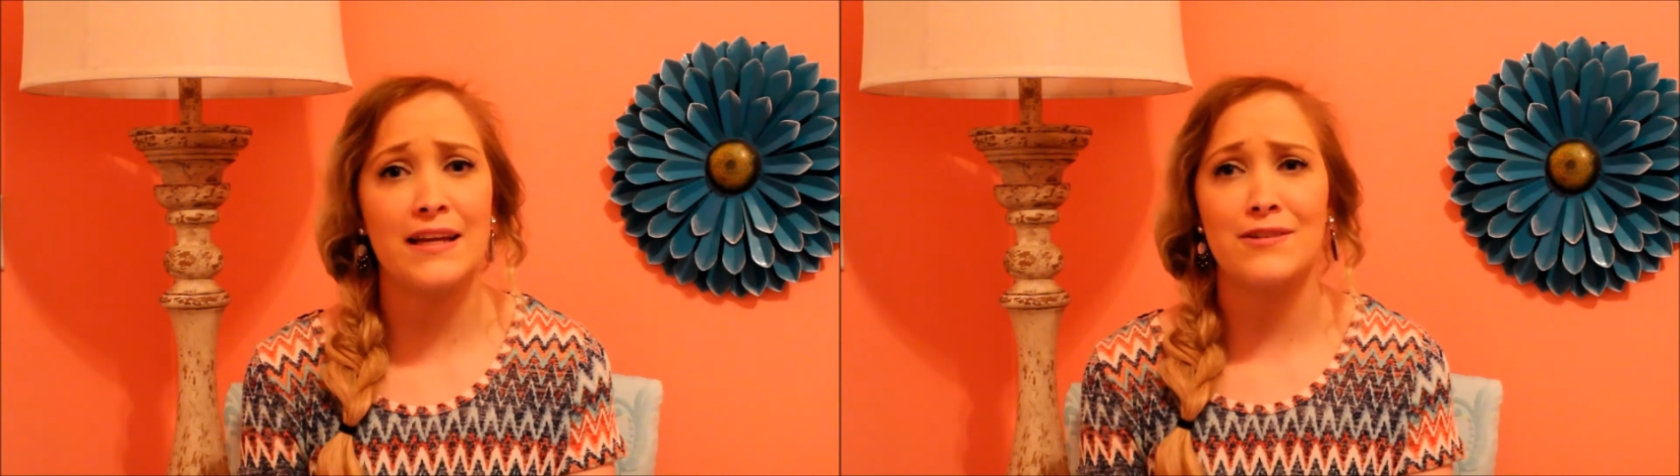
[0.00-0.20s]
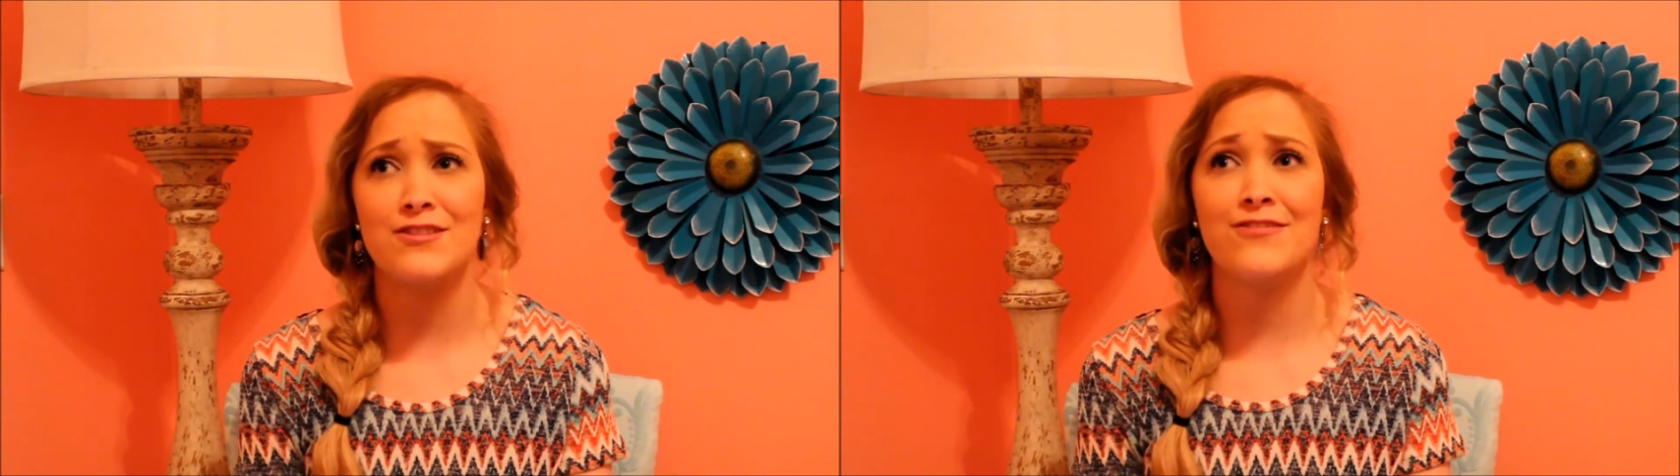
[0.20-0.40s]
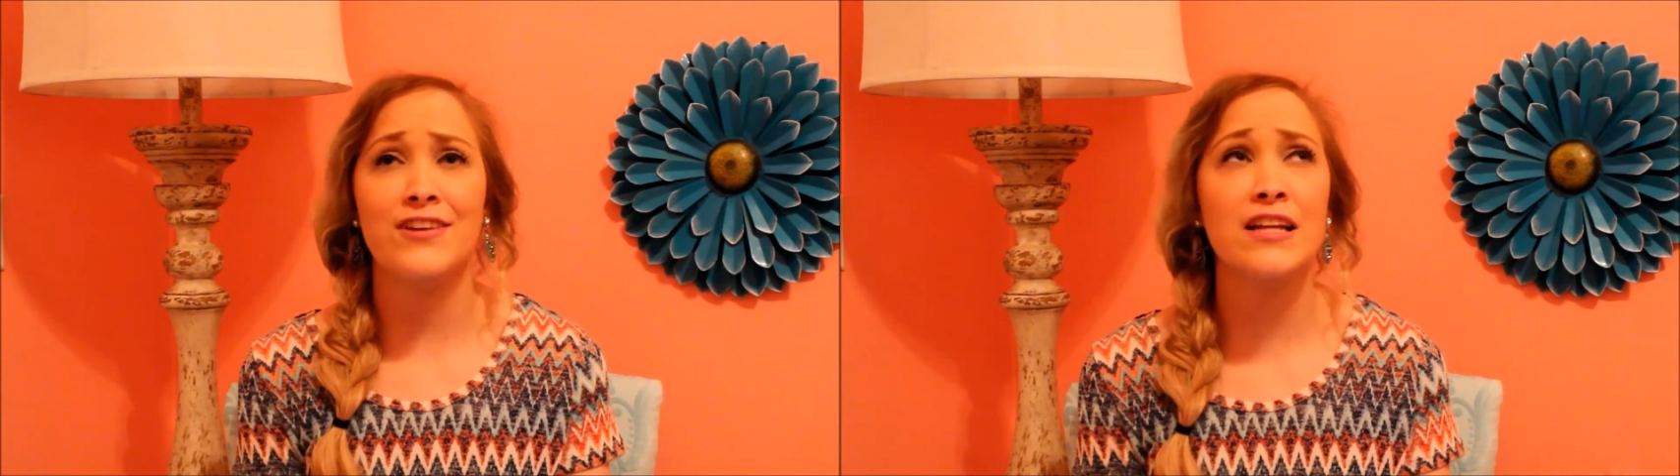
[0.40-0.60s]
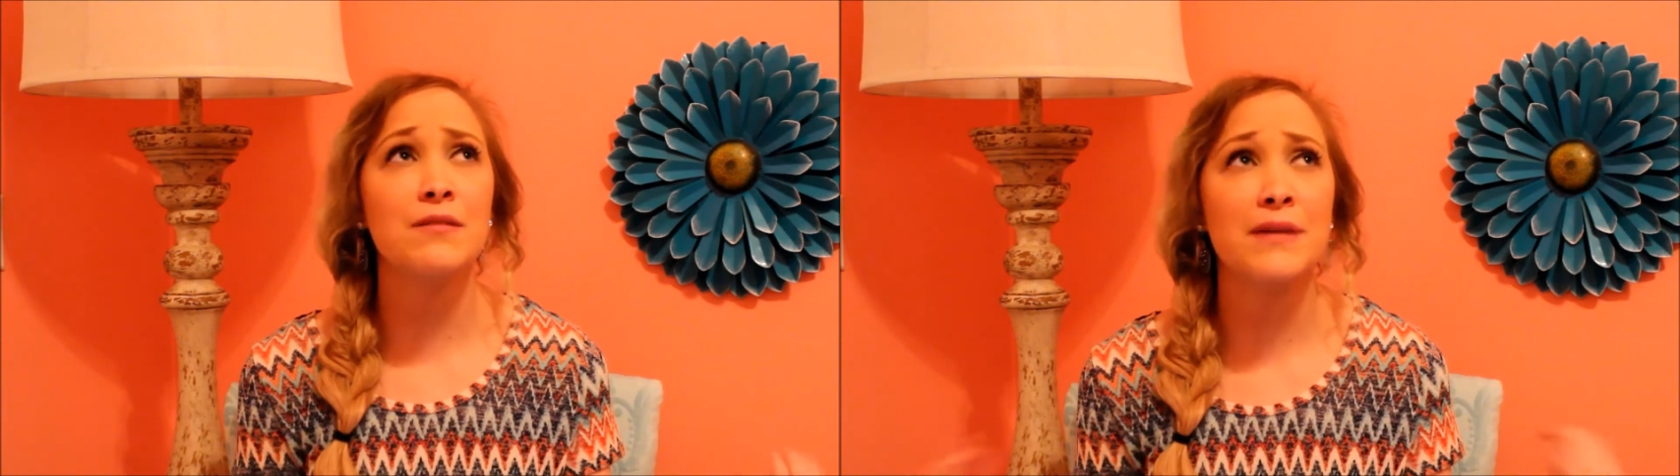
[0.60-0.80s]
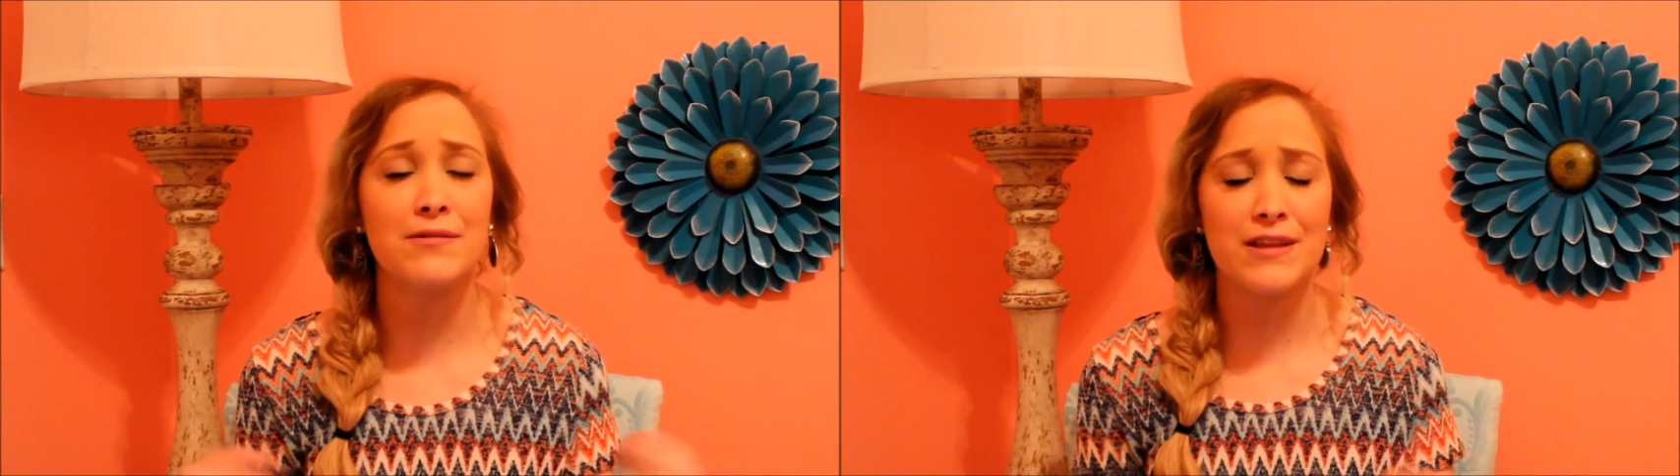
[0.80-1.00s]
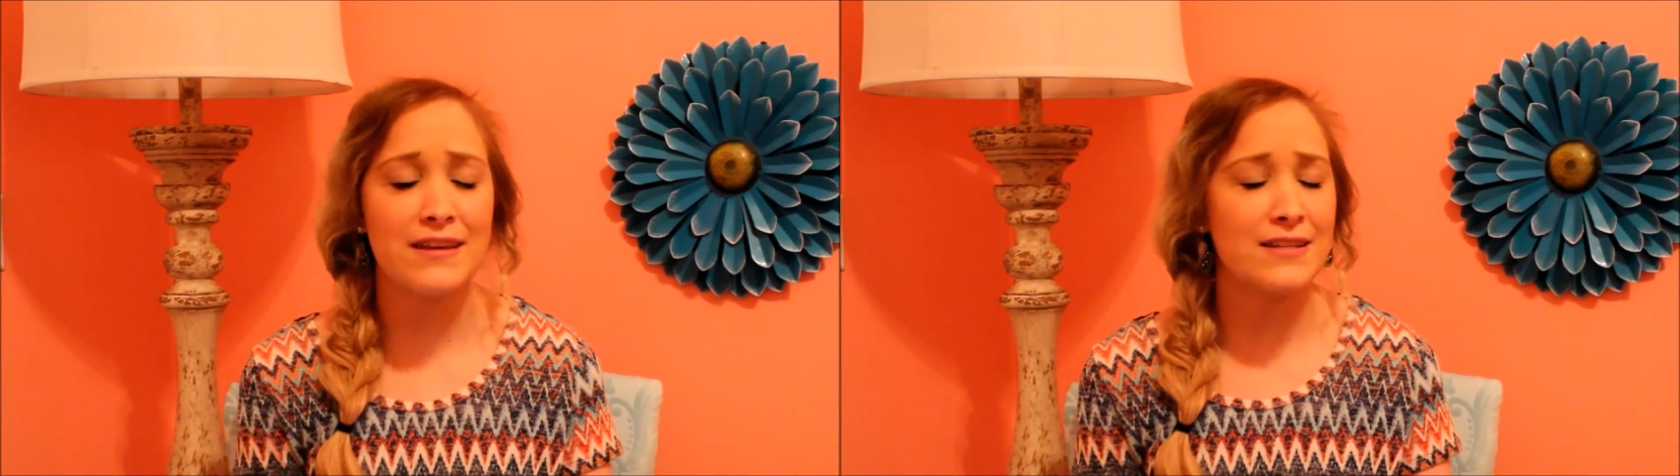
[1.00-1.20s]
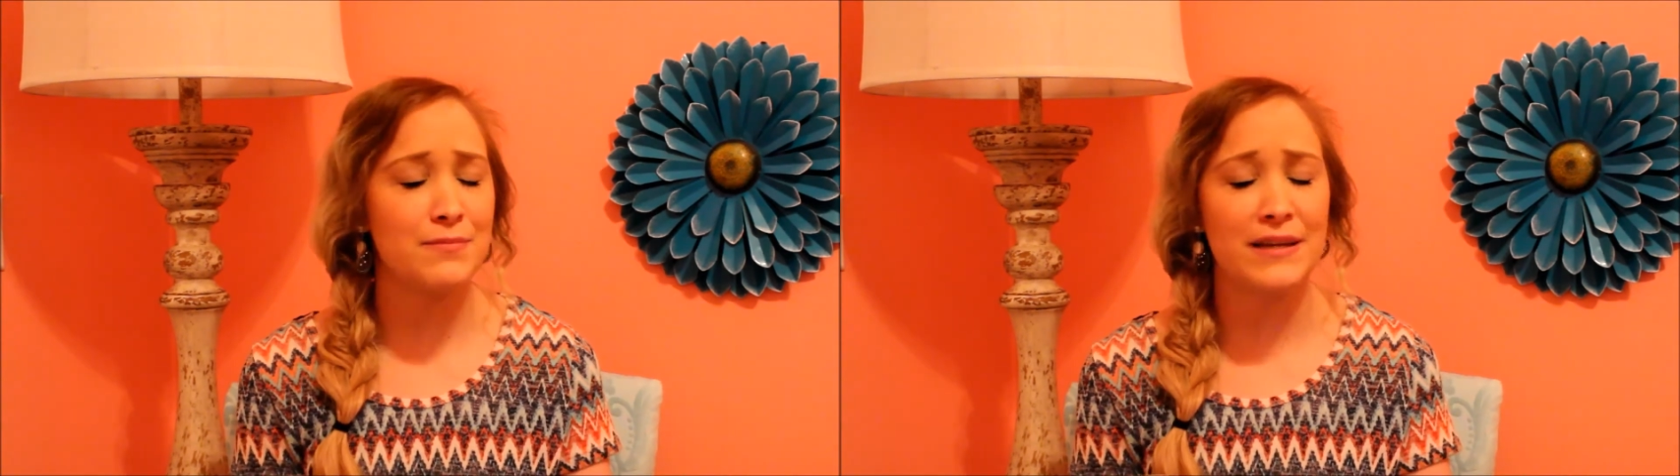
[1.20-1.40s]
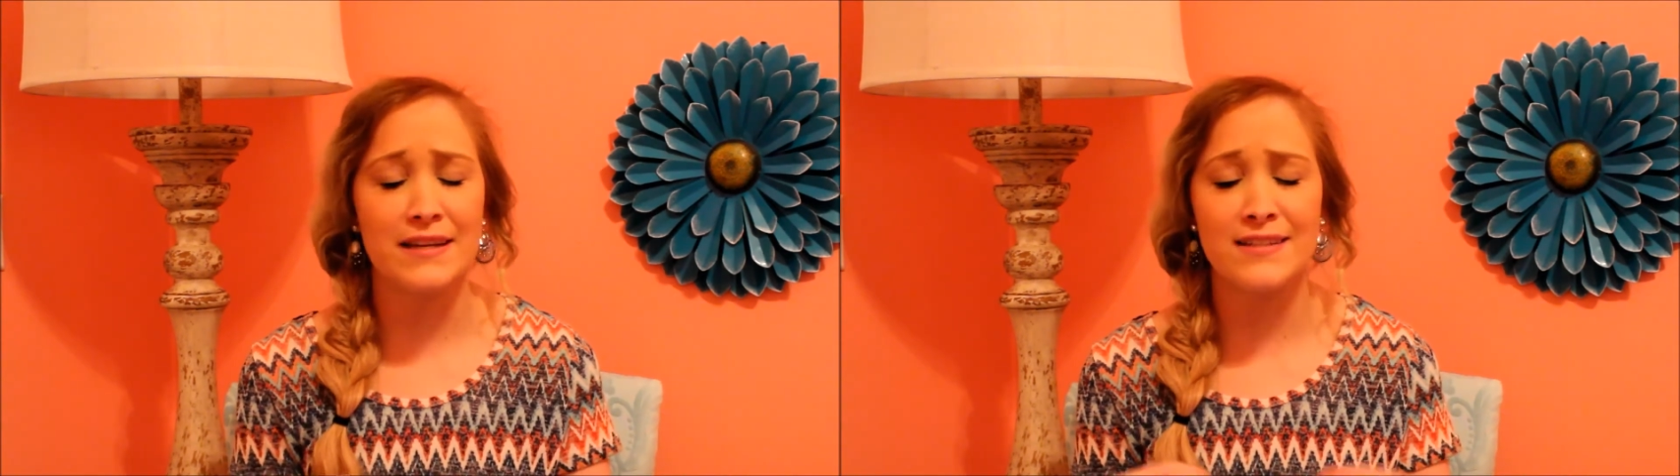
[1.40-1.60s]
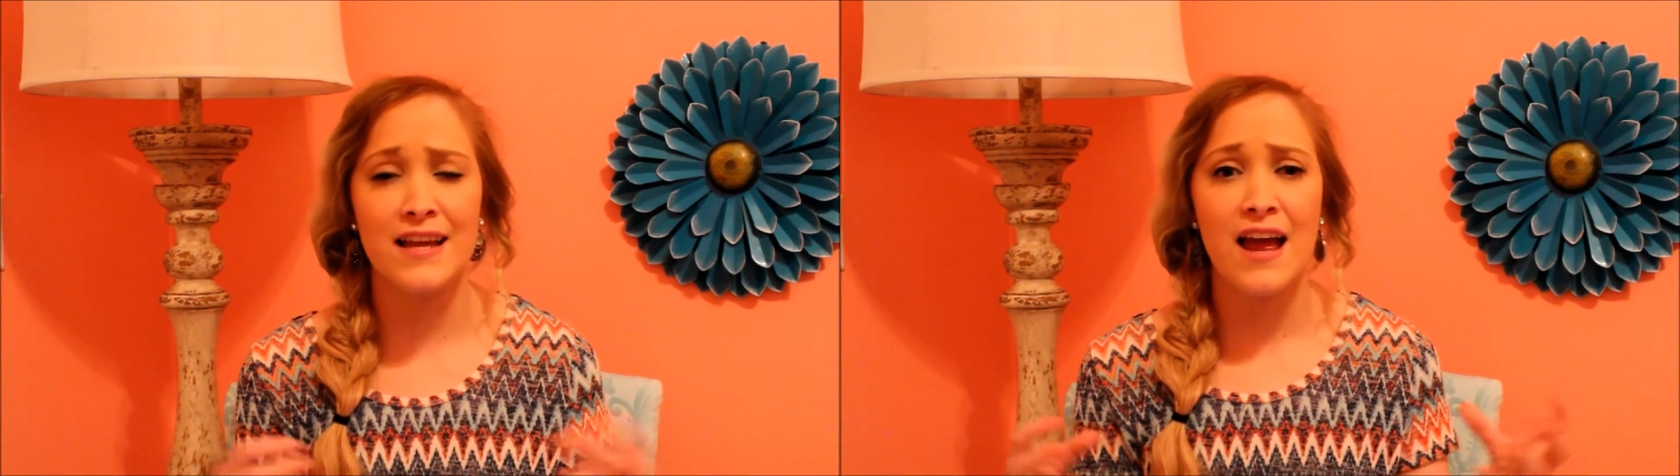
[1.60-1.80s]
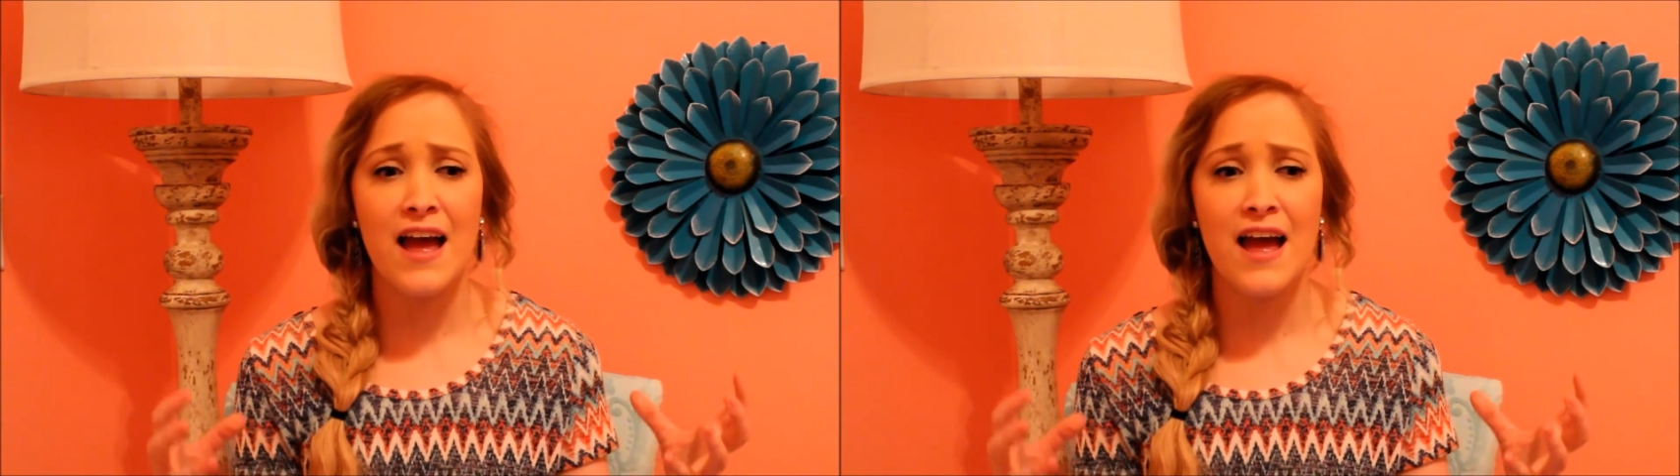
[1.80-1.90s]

he was filling me with his peace.